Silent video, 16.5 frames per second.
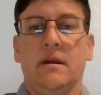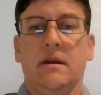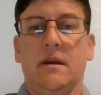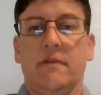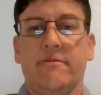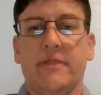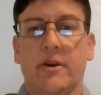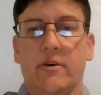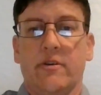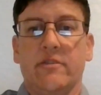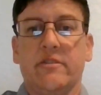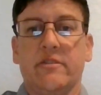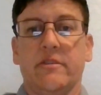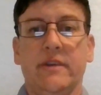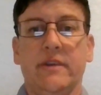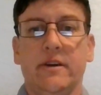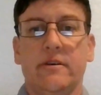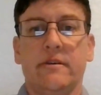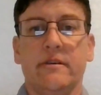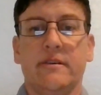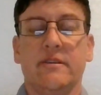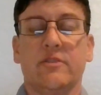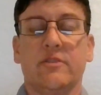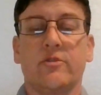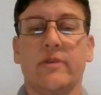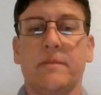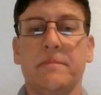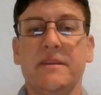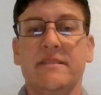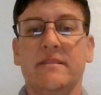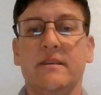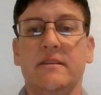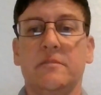If there are severe
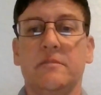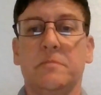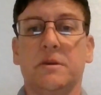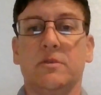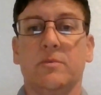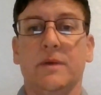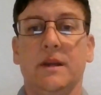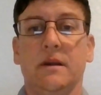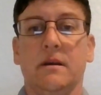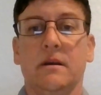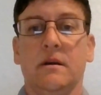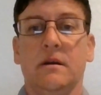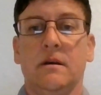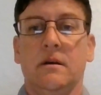discrepancies between